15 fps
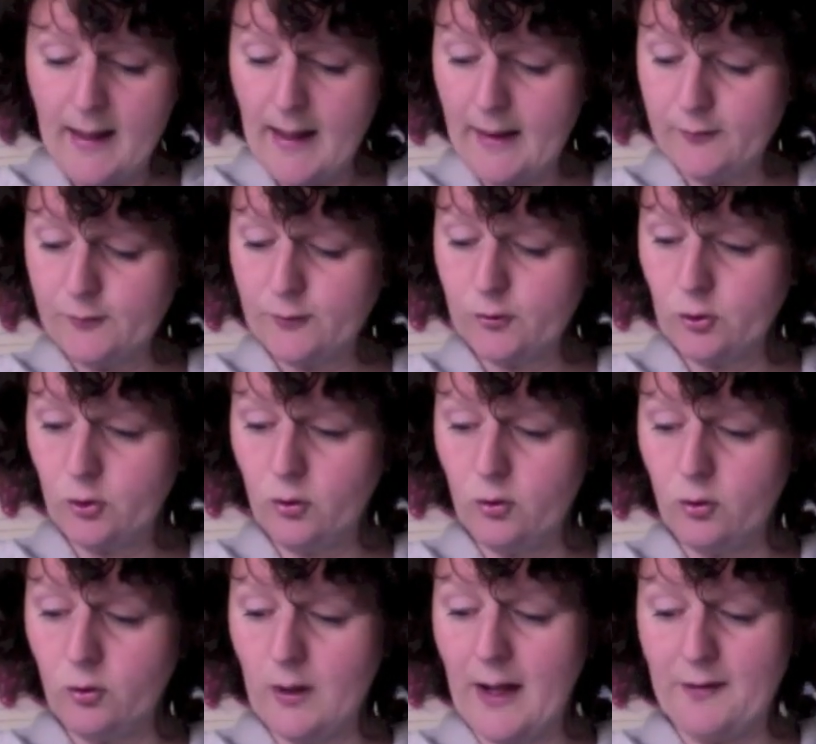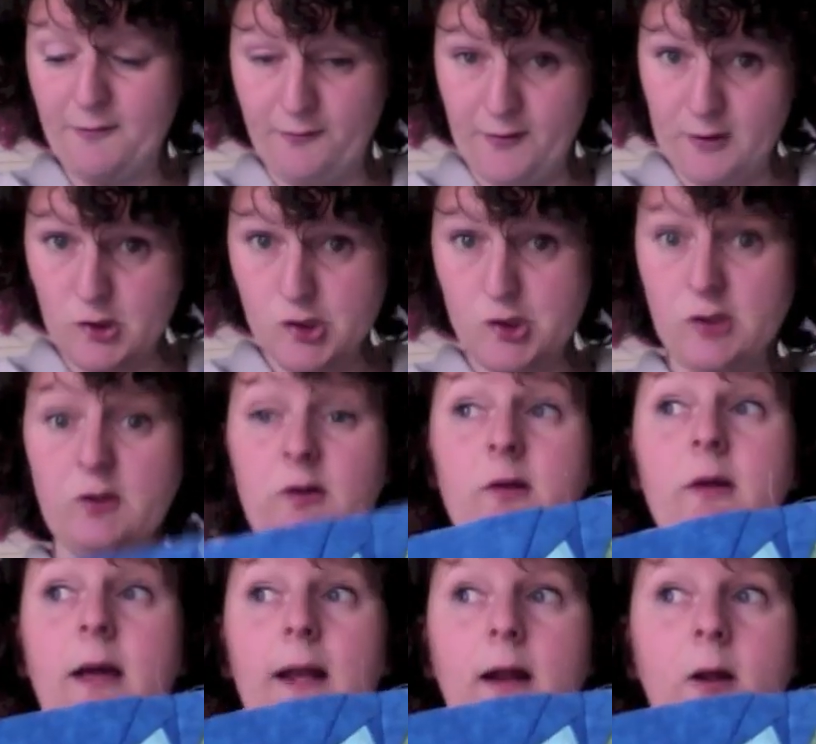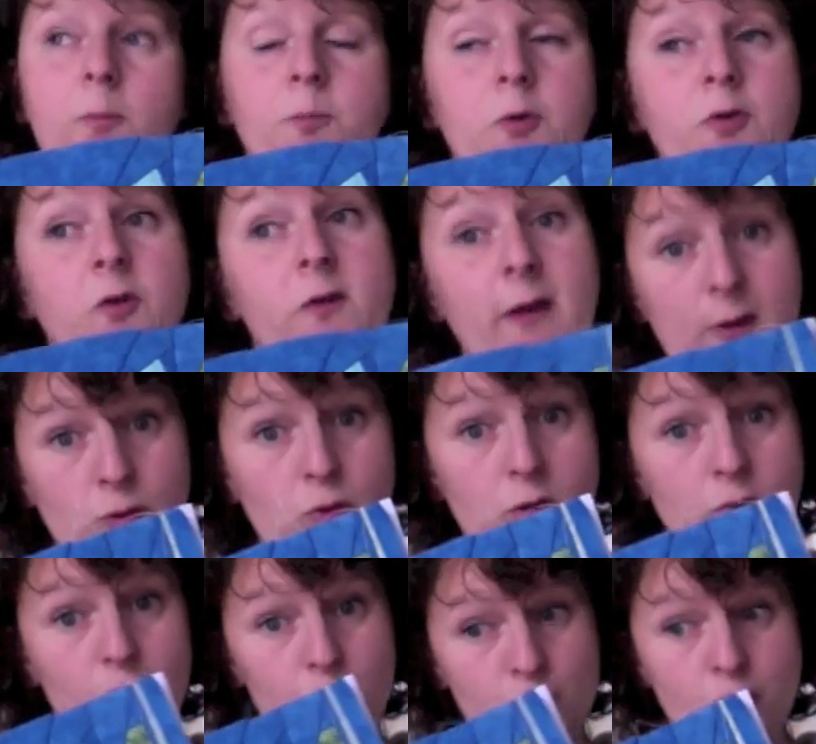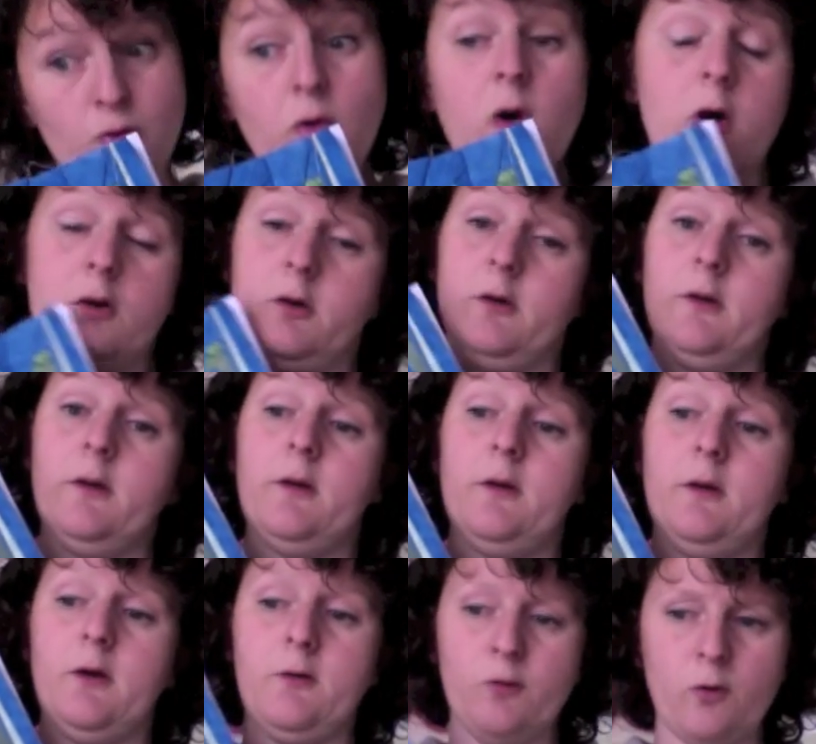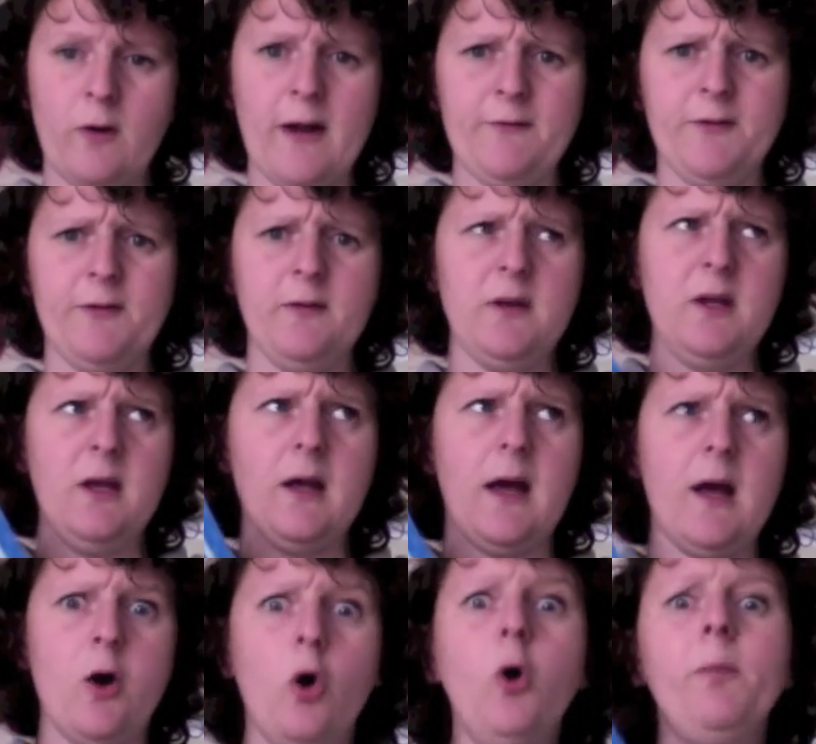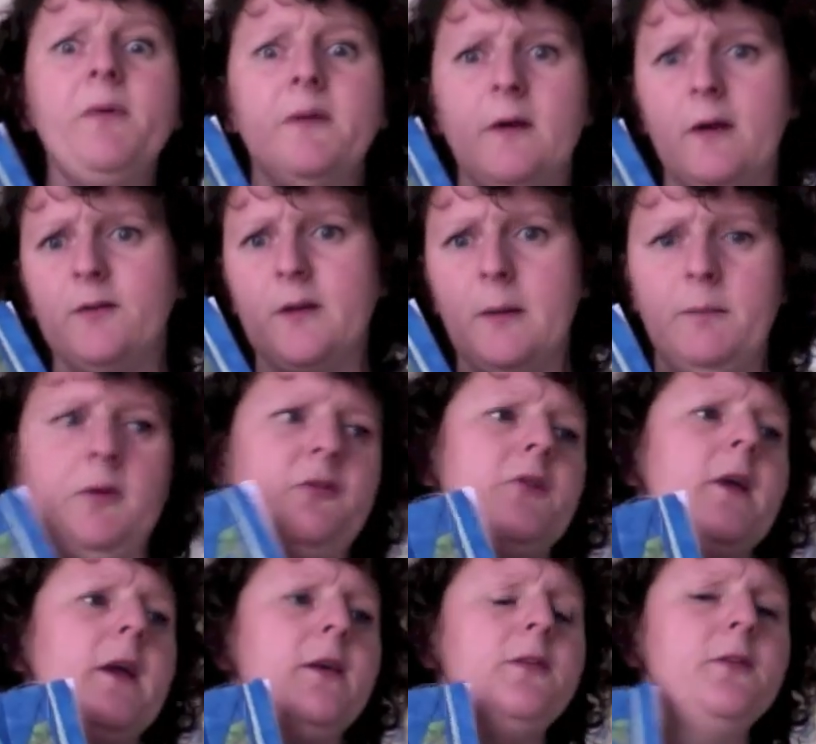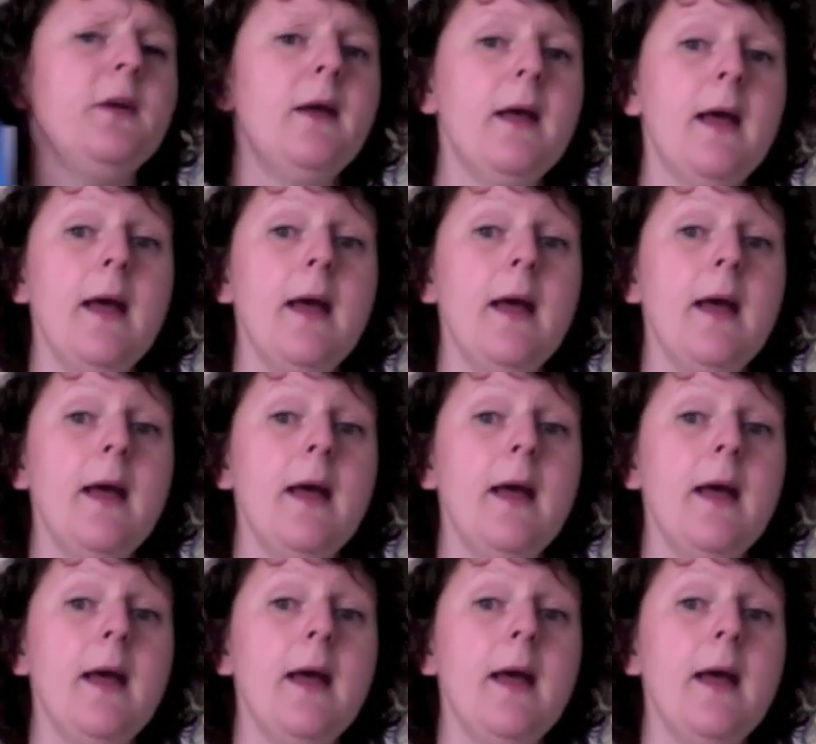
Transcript: And so I finished it, and I'll put that one too on Craftsy, I hope in the next couple of days.